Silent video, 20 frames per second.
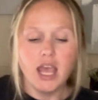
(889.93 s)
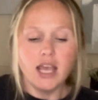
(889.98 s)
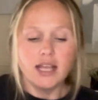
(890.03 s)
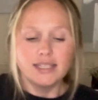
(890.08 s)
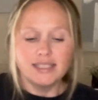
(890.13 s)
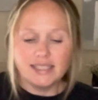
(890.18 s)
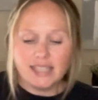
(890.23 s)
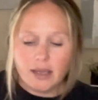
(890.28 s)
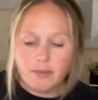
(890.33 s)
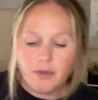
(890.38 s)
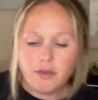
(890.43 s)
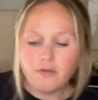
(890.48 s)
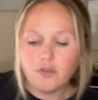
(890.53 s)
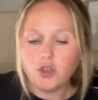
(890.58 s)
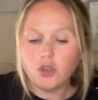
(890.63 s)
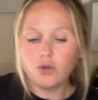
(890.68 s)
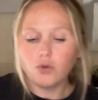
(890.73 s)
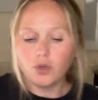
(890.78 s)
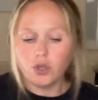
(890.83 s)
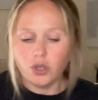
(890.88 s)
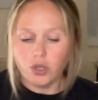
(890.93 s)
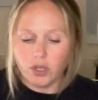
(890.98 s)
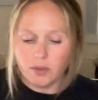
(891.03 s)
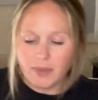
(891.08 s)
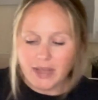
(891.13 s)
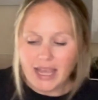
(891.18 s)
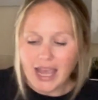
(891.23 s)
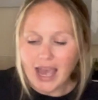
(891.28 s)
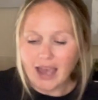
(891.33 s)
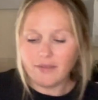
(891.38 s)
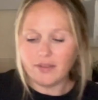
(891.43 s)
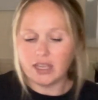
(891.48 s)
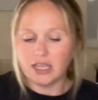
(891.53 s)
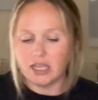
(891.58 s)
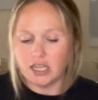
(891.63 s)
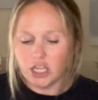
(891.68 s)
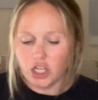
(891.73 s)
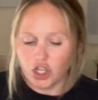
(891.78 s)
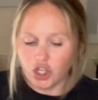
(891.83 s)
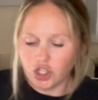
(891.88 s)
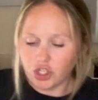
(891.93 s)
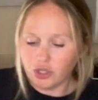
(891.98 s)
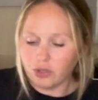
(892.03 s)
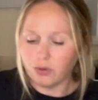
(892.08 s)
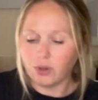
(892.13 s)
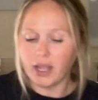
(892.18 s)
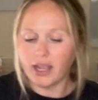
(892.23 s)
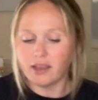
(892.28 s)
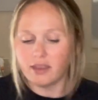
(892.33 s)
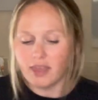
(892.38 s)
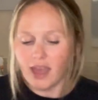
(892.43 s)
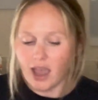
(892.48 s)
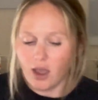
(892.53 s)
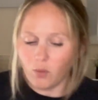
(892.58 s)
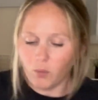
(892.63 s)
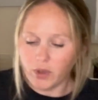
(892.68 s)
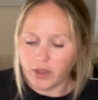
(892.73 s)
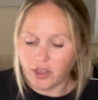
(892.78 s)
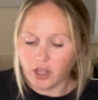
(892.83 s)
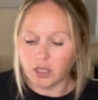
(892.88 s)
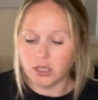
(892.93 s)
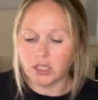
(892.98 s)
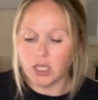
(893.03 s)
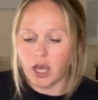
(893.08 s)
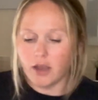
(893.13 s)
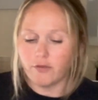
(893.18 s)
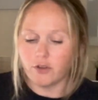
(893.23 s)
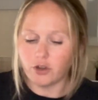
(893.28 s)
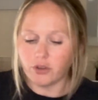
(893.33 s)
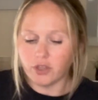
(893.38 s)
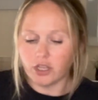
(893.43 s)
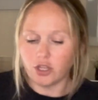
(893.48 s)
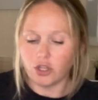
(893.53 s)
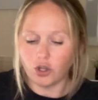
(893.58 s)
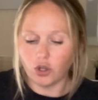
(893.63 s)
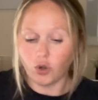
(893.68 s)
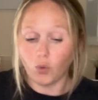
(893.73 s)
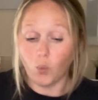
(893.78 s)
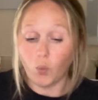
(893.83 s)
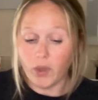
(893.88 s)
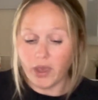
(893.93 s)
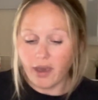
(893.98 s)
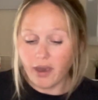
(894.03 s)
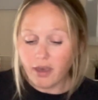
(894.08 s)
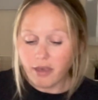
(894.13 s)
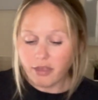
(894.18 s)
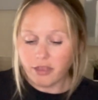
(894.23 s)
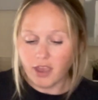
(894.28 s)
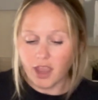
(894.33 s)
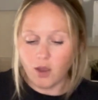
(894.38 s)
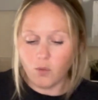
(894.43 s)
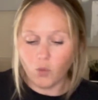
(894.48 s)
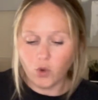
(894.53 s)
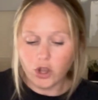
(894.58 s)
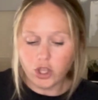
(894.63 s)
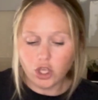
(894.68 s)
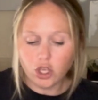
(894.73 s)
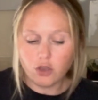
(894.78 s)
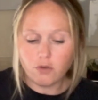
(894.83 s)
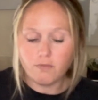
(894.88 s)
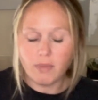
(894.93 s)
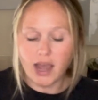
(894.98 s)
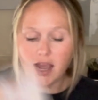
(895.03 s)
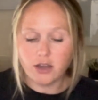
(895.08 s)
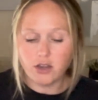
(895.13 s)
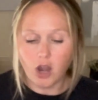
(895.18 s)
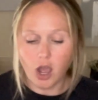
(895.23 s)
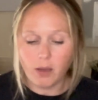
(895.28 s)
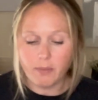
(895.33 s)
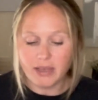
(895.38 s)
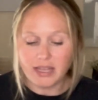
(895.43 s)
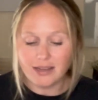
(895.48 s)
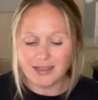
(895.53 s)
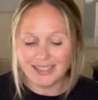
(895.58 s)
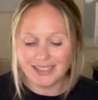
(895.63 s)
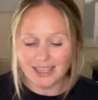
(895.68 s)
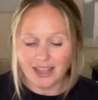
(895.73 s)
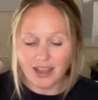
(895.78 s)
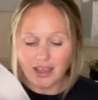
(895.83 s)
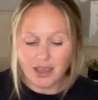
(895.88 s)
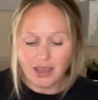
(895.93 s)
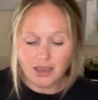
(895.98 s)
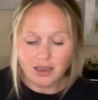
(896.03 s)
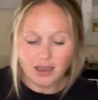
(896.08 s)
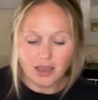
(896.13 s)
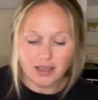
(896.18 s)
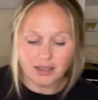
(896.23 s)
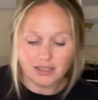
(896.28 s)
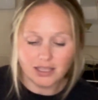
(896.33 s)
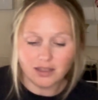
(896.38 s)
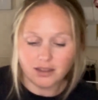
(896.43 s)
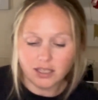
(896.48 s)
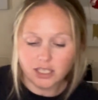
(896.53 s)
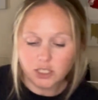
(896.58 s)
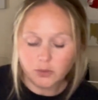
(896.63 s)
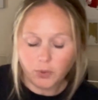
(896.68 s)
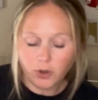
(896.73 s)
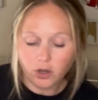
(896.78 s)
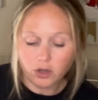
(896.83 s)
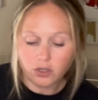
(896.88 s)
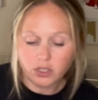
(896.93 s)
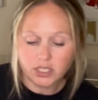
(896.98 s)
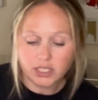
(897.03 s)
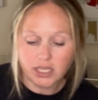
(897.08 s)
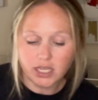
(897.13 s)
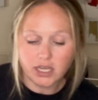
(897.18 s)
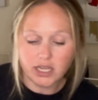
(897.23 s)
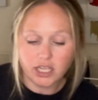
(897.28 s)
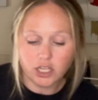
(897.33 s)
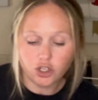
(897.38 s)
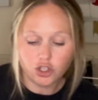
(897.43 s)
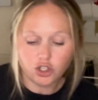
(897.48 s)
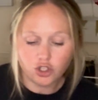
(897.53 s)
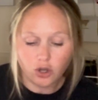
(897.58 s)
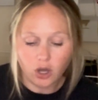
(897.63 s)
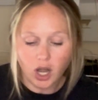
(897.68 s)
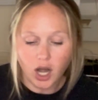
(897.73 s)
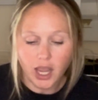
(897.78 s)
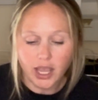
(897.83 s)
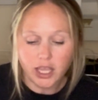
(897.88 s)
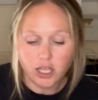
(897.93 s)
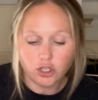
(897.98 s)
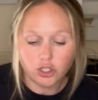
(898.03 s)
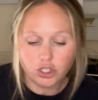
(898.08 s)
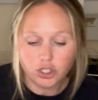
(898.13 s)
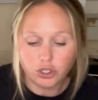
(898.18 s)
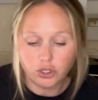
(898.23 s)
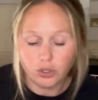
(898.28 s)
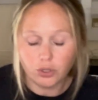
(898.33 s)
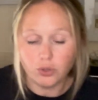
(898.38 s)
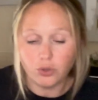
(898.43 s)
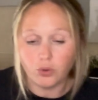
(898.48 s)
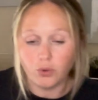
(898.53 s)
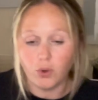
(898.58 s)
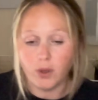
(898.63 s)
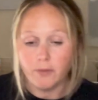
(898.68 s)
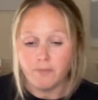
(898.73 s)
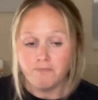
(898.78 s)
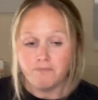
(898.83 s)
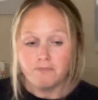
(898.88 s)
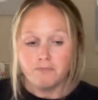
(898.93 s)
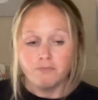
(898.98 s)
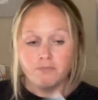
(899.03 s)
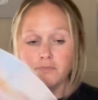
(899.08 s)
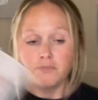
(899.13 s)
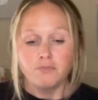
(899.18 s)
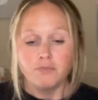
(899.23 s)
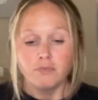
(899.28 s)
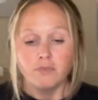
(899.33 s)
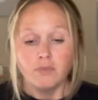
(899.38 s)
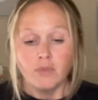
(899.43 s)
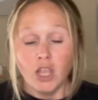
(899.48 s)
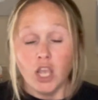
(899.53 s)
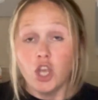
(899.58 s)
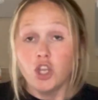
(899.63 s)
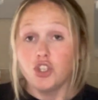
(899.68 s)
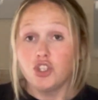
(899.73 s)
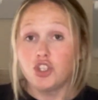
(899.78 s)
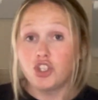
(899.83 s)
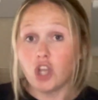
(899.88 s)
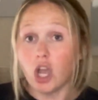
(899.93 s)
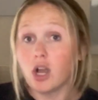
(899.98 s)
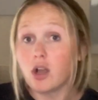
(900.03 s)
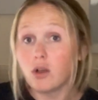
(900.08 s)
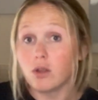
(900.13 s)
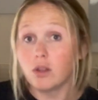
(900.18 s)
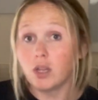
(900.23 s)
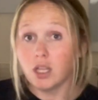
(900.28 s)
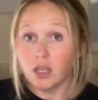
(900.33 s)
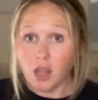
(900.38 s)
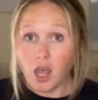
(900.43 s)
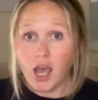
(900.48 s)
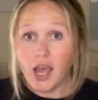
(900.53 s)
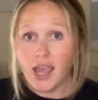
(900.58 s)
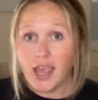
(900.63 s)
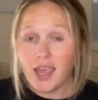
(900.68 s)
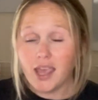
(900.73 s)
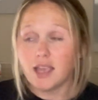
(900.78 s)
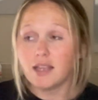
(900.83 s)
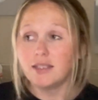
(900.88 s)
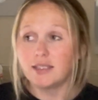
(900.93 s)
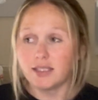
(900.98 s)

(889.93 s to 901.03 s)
Some of you could be having an issue like that with a lover that you're with. And what you might not be seeing is that this person is trying to juggle a lot and